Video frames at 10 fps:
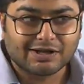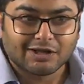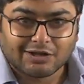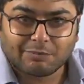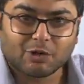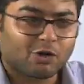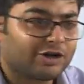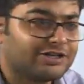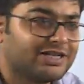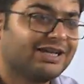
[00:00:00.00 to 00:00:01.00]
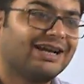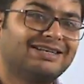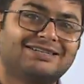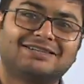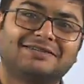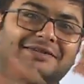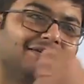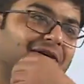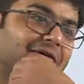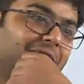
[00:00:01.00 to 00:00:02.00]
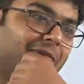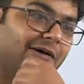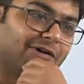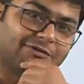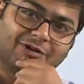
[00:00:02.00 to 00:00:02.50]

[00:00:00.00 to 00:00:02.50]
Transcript: The bureaucracy gets power.